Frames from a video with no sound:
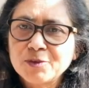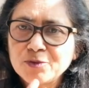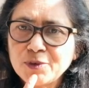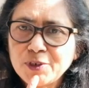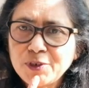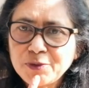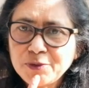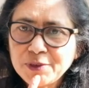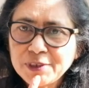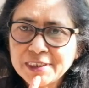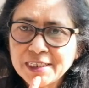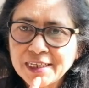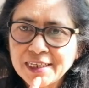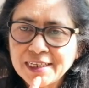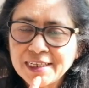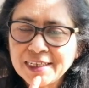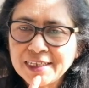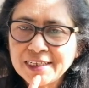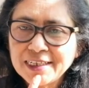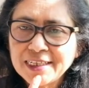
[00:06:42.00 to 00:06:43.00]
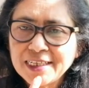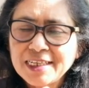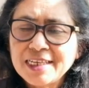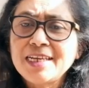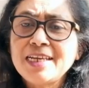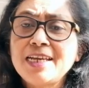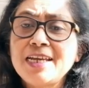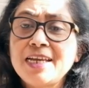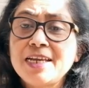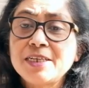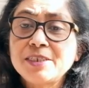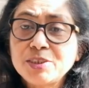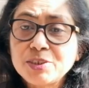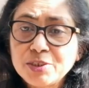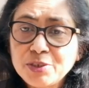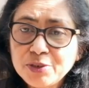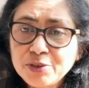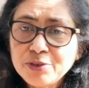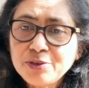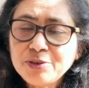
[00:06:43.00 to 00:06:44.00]
What do we say?
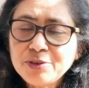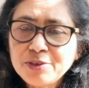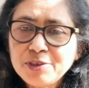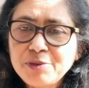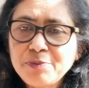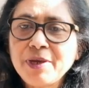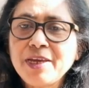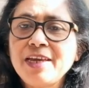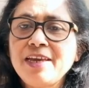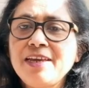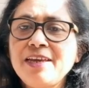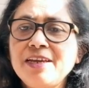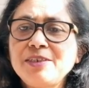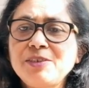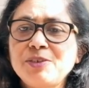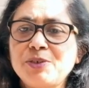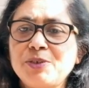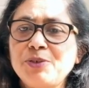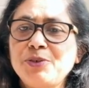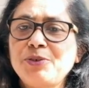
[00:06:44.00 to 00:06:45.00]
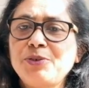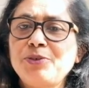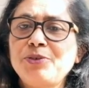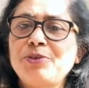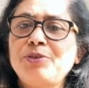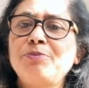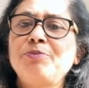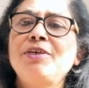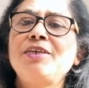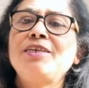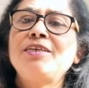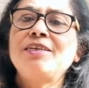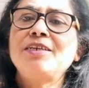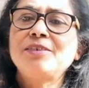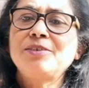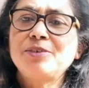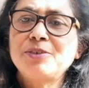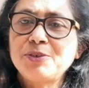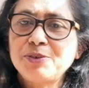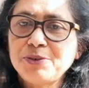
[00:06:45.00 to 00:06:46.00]
Excuse me, excuse me,
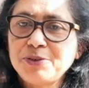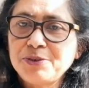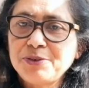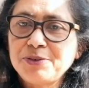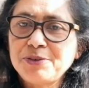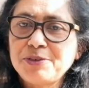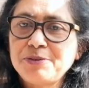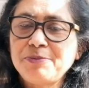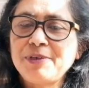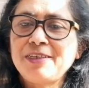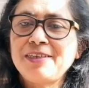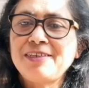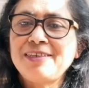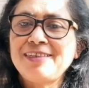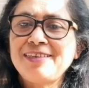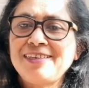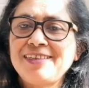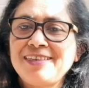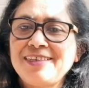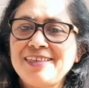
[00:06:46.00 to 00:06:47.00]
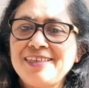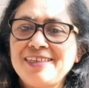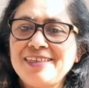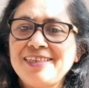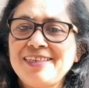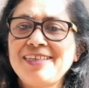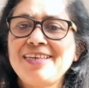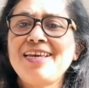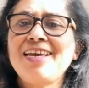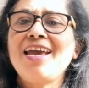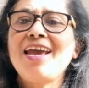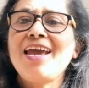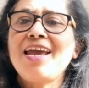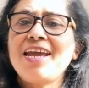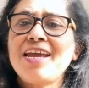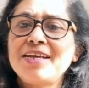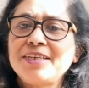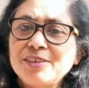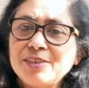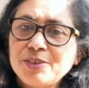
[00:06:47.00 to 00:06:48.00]
excuse me.
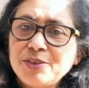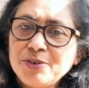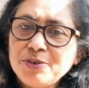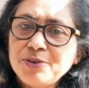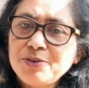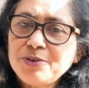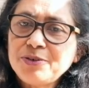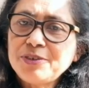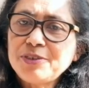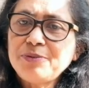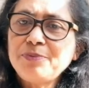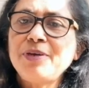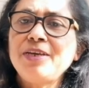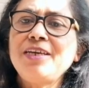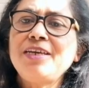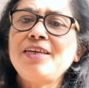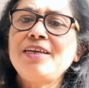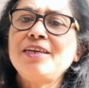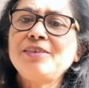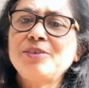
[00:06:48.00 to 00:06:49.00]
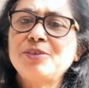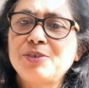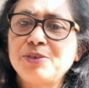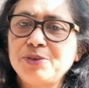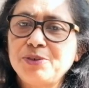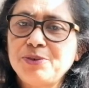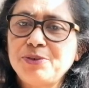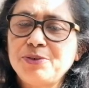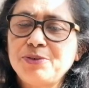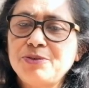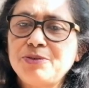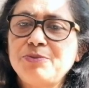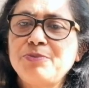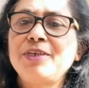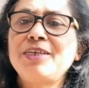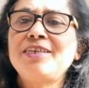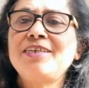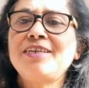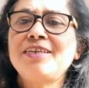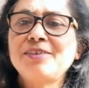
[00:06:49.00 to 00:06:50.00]
Excuse me, excuse
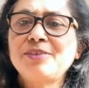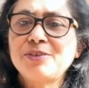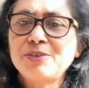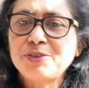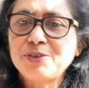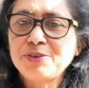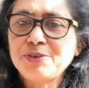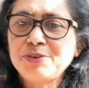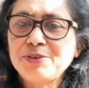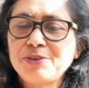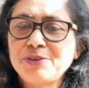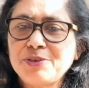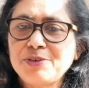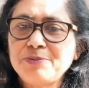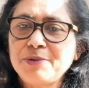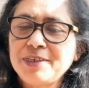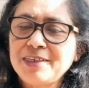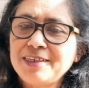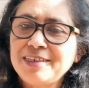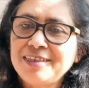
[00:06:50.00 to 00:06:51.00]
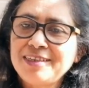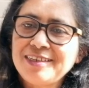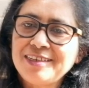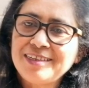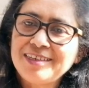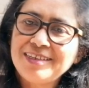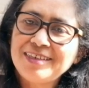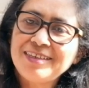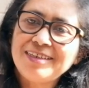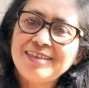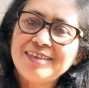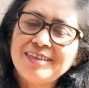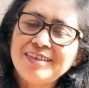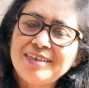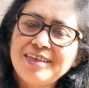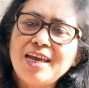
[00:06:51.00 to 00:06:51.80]
me, excuse me.